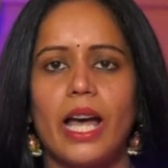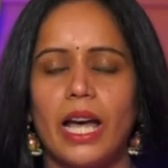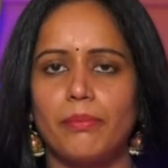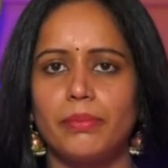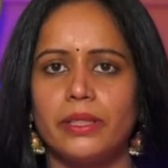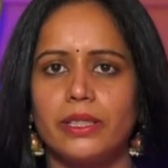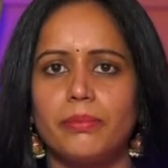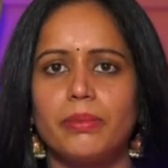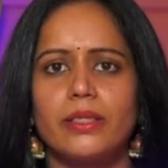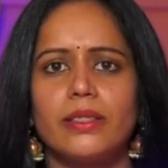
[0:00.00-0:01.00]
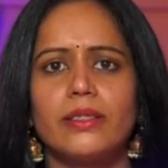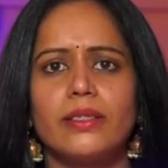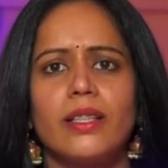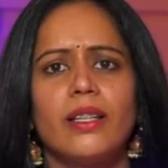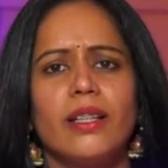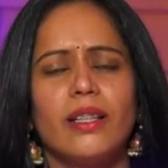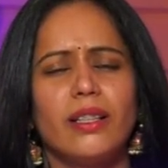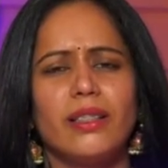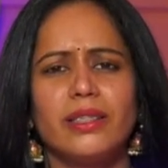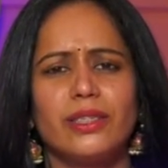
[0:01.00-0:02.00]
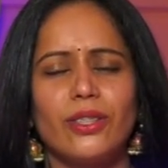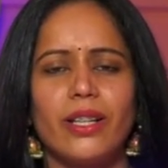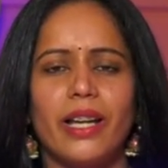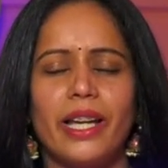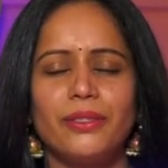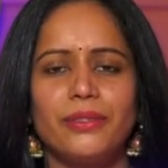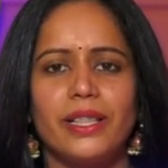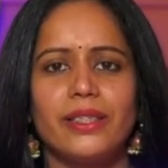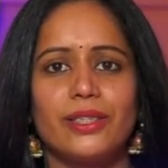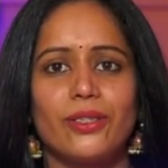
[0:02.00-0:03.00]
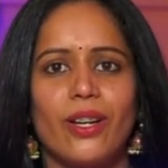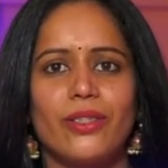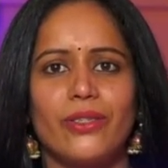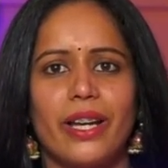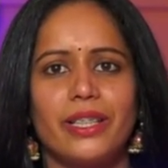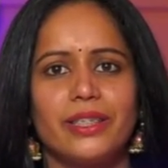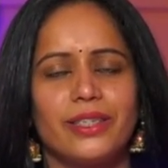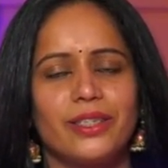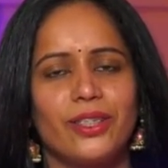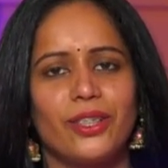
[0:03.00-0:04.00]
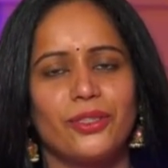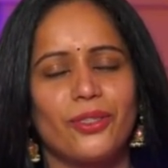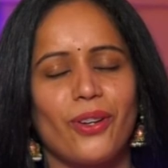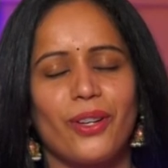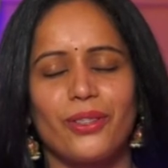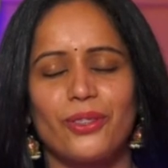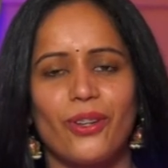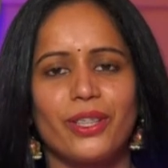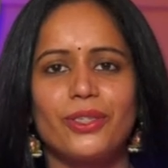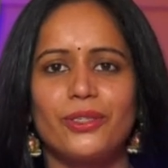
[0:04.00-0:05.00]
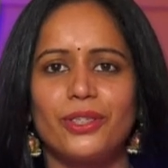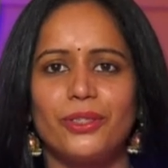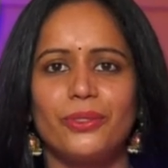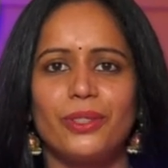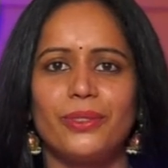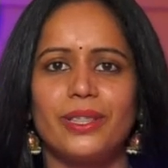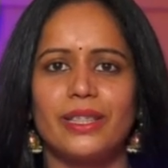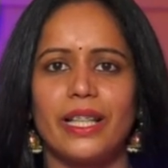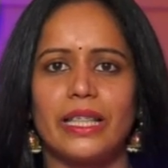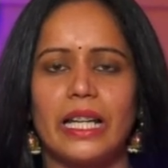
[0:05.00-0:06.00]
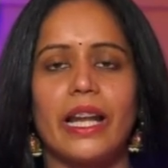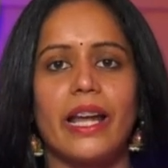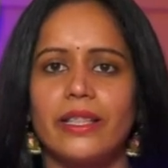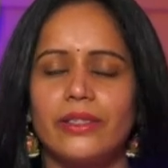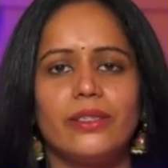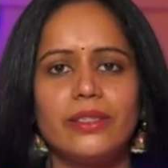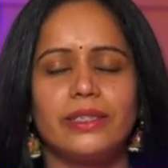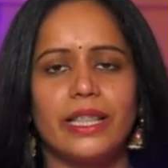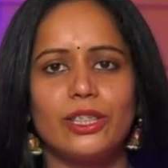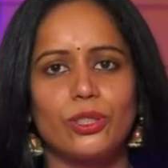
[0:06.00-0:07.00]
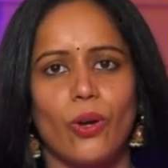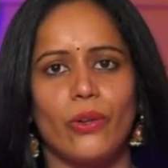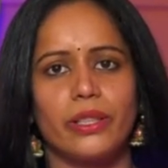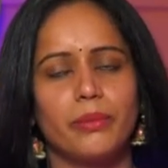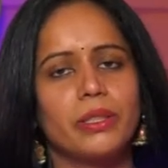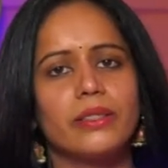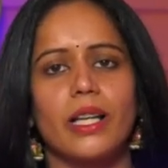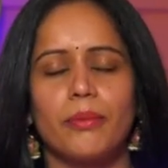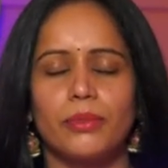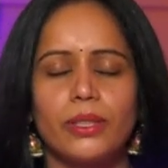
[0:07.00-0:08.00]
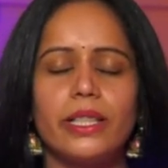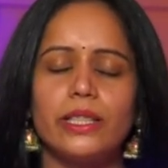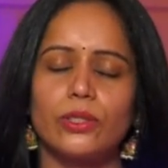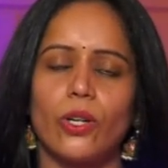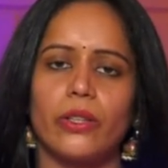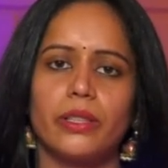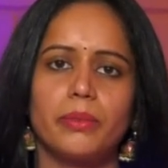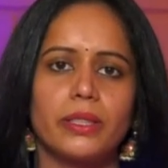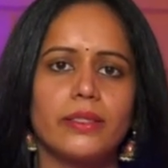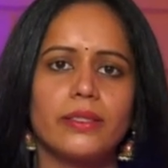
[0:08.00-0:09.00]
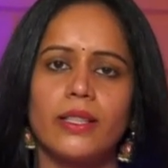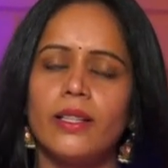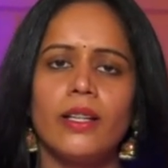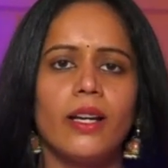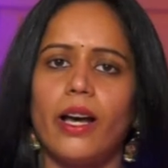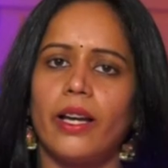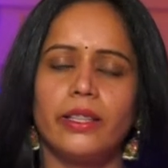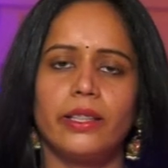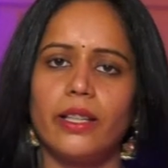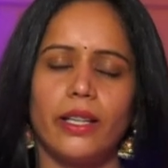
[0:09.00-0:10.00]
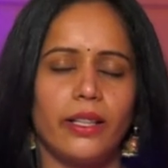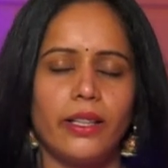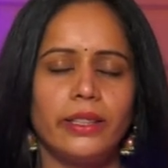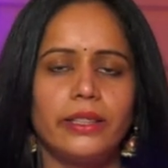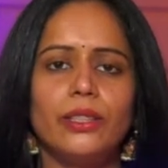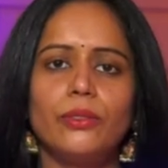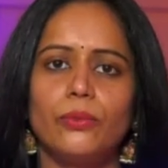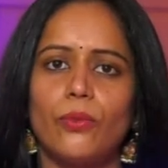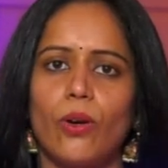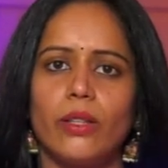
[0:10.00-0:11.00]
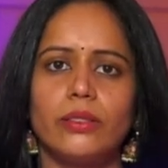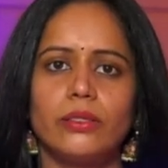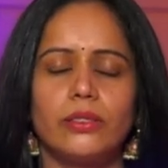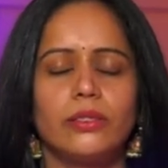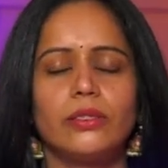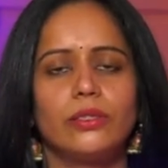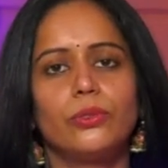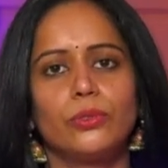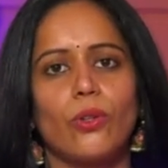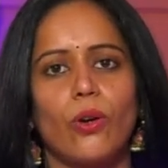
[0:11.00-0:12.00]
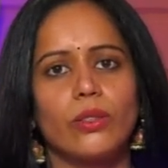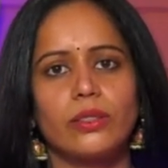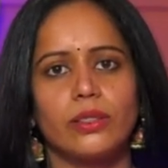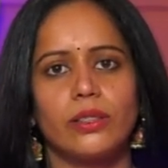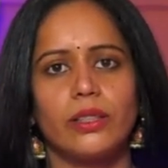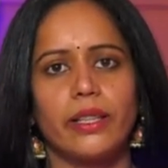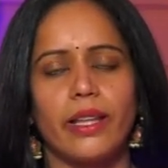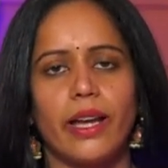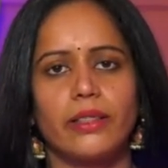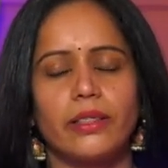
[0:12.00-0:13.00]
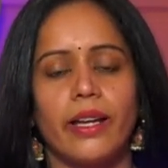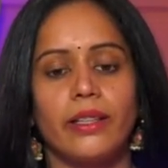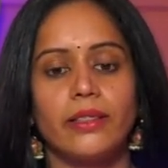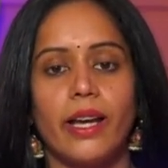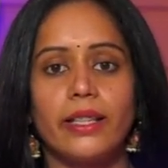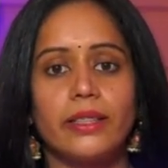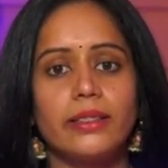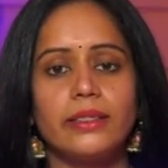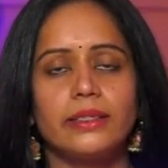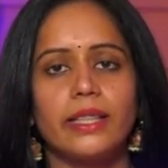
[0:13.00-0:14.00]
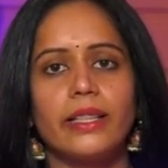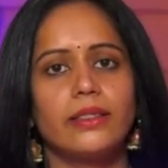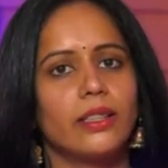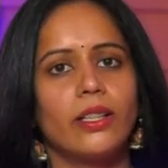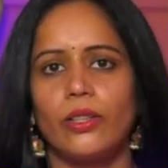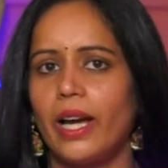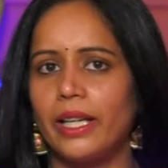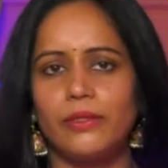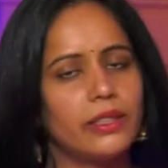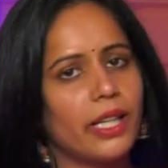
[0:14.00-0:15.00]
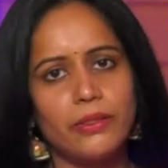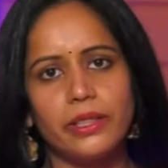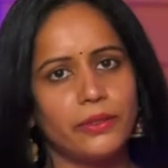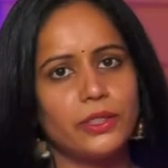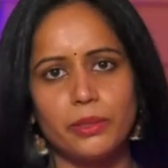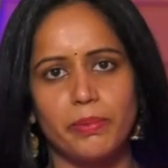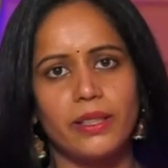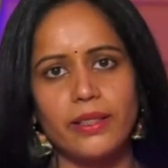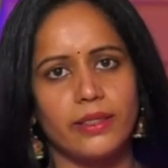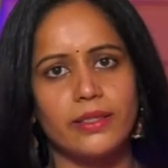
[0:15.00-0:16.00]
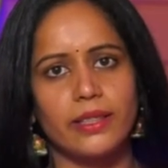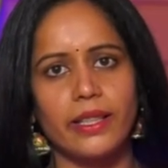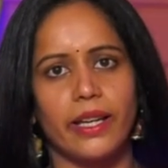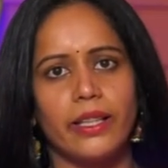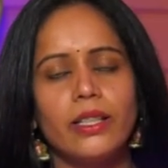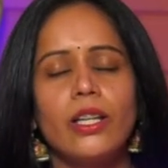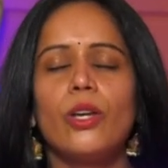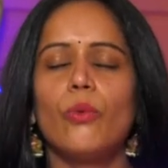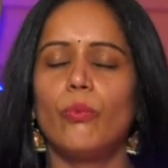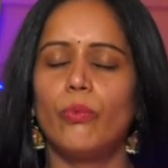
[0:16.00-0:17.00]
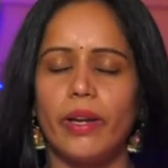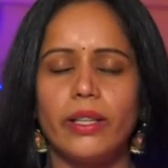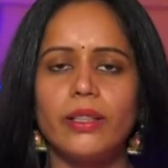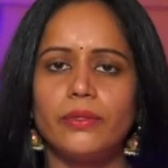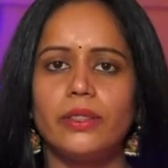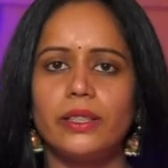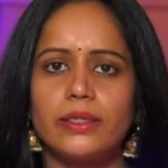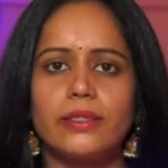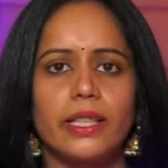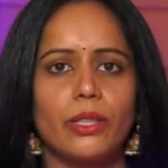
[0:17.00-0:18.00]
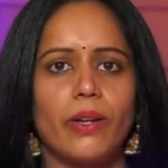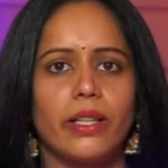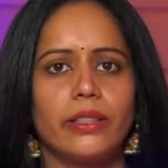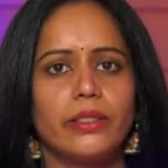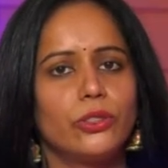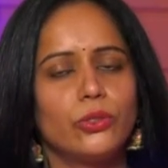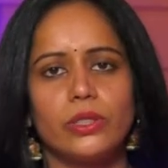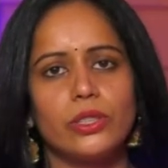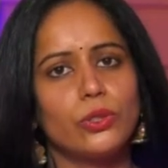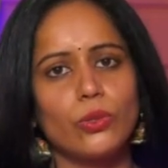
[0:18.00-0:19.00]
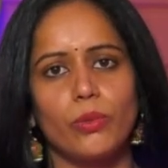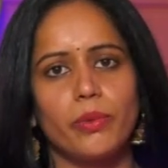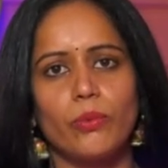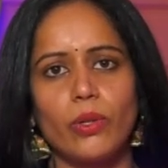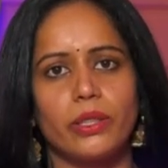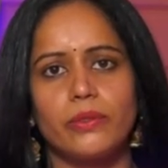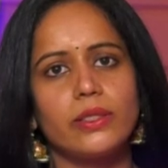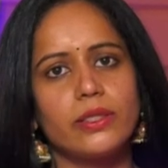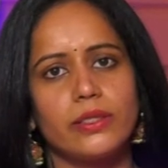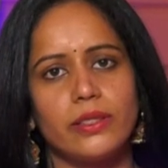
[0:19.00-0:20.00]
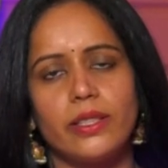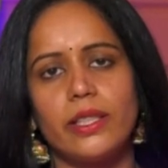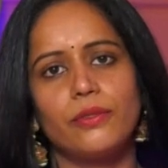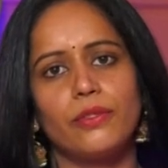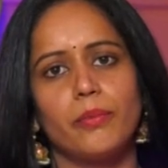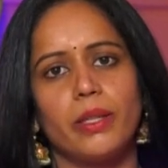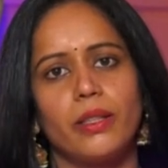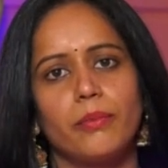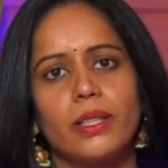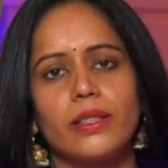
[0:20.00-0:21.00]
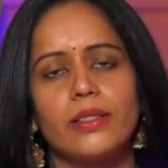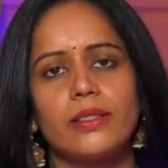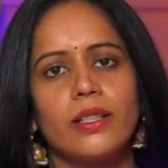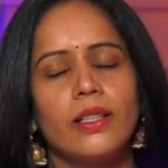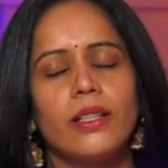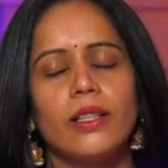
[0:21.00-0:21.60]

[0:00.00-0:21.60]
happiness, because I felt it's not right talking to universe like that. I said sorry, because I'm really sorry, because I didn't want to talk like that, and I said I will never ever speak like this again. Whenever it is required, you just show me whatever is needed for me, because